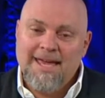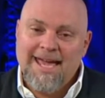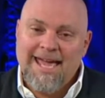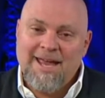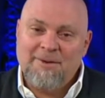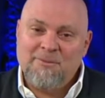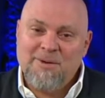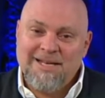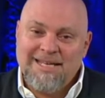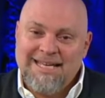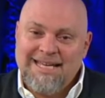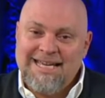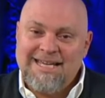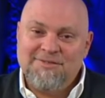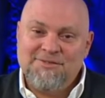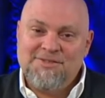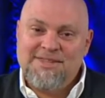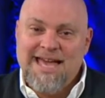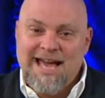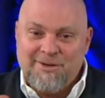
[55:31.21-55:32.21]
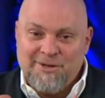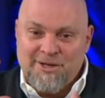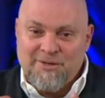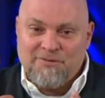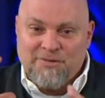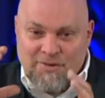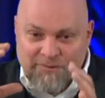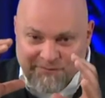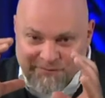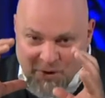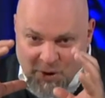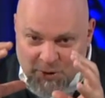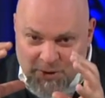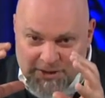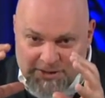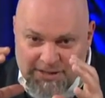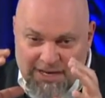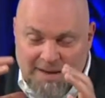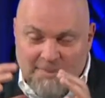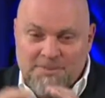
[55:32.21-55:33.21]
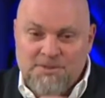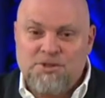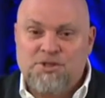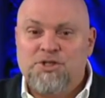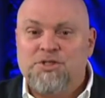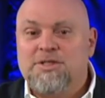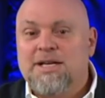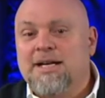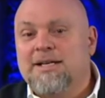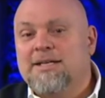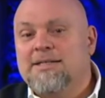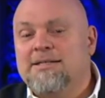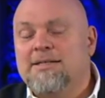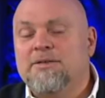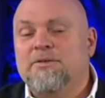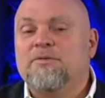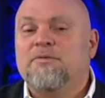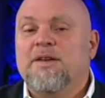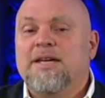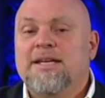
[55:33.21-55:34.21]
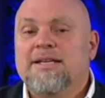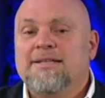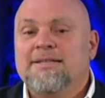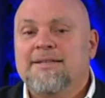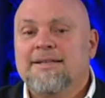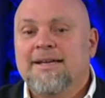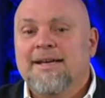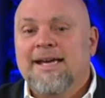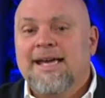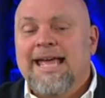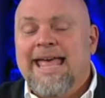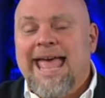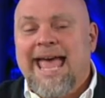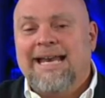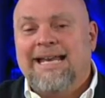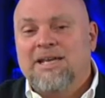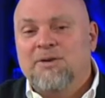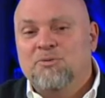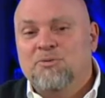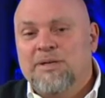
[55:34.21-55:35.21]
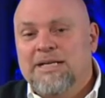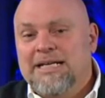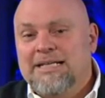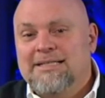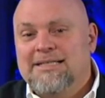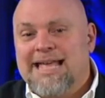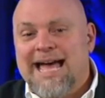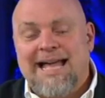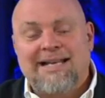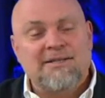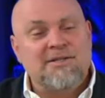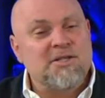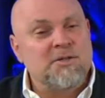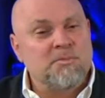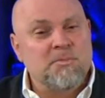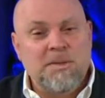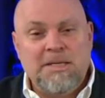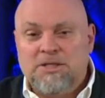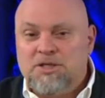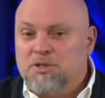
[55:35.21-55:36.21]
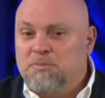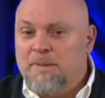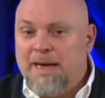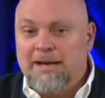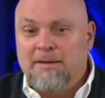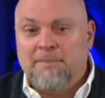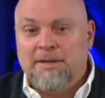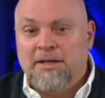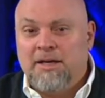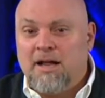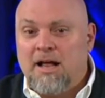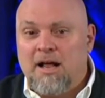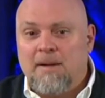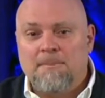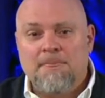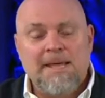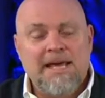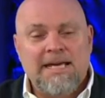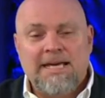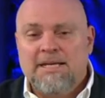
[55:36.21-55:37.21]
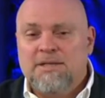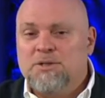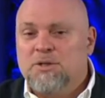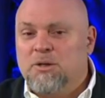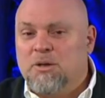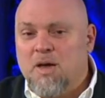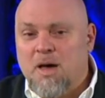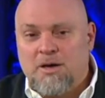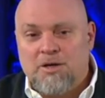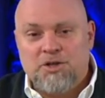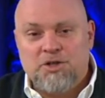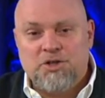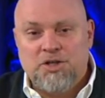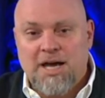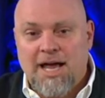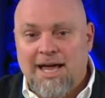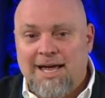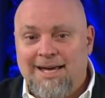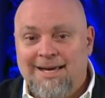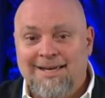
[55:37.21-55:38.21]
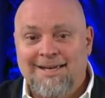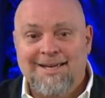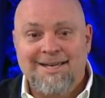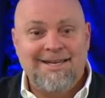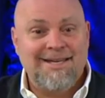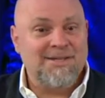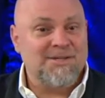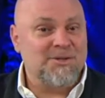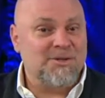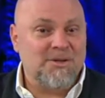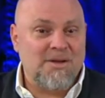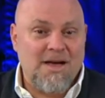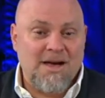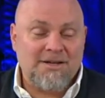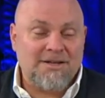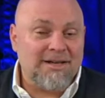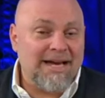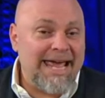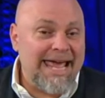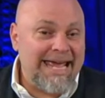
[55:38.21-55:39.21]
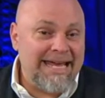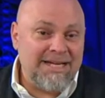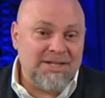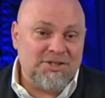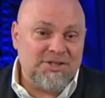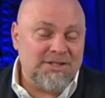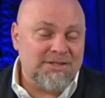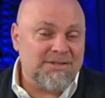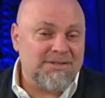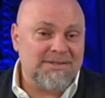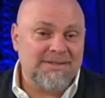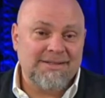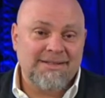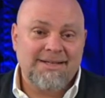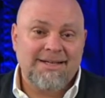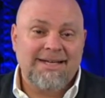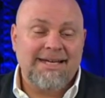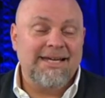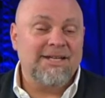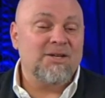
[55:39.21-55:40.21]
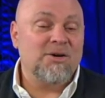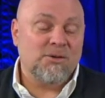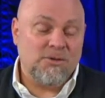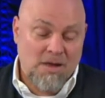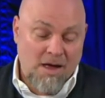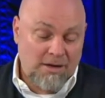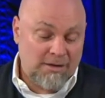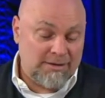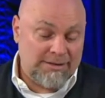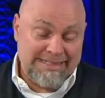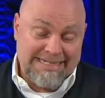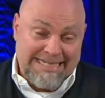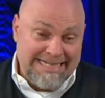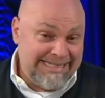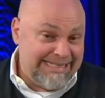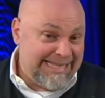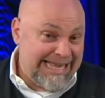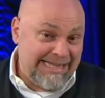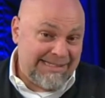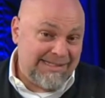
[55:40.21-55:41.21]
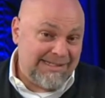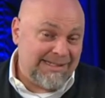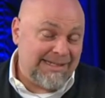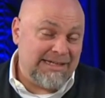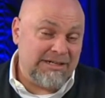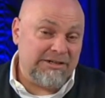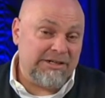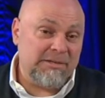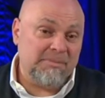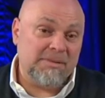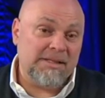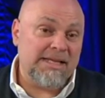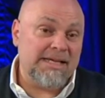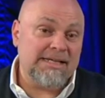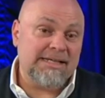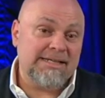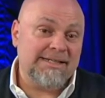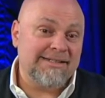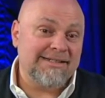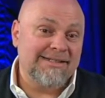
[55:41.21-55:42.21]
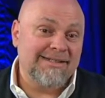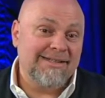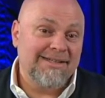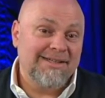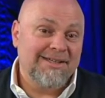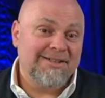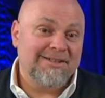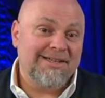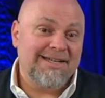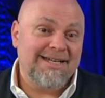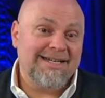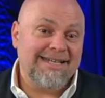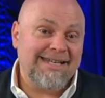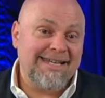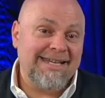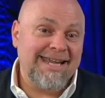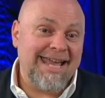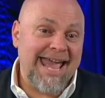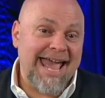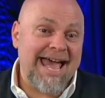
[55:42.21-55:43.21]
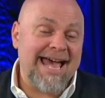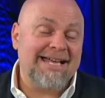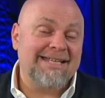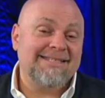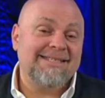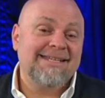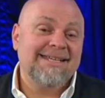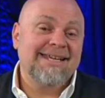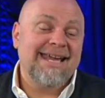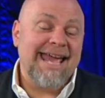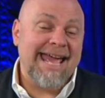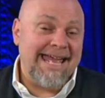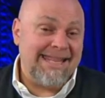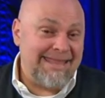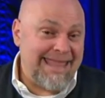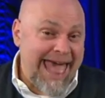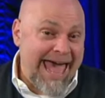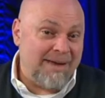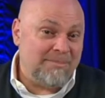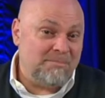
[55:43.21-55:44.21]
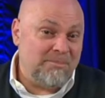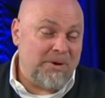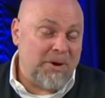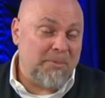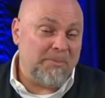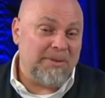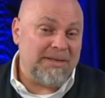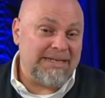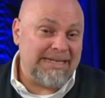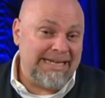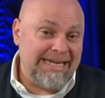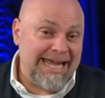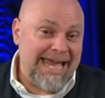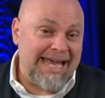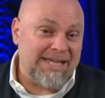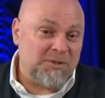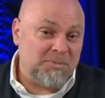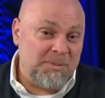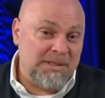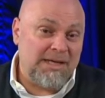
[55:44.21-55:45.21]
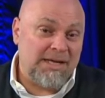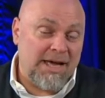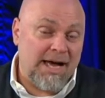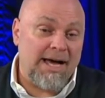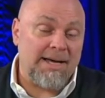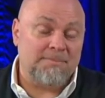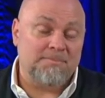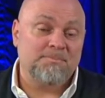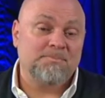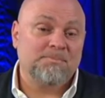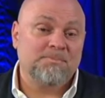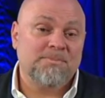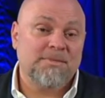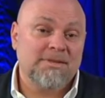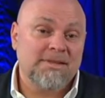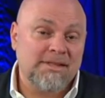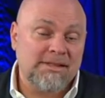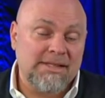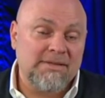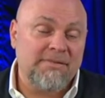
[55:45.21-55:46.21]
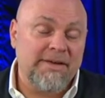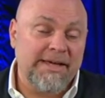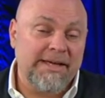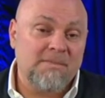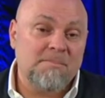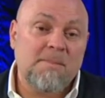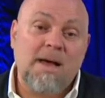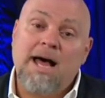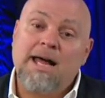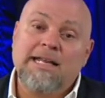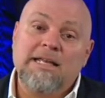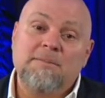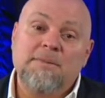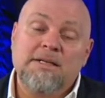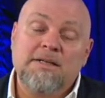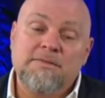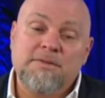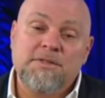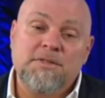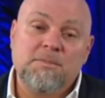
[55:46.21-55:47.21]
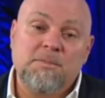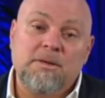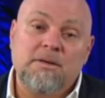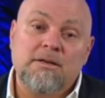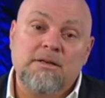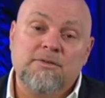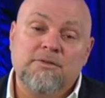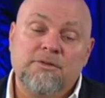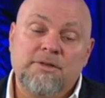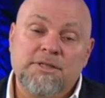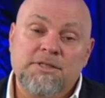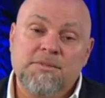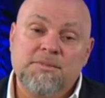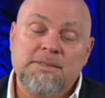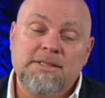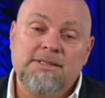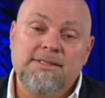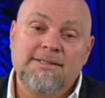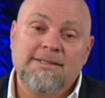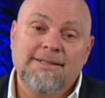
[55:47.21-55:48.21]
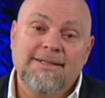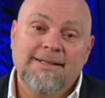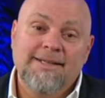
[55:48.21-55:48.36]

And when he gives that, the focus comes just on his little face, and he reads that, speech impediment at all, he's no longer shy, he's no longer anxious, he no longer needs that security blanket, right? He has, and that moment, he has become the living embodiment of the spirit of Christmas.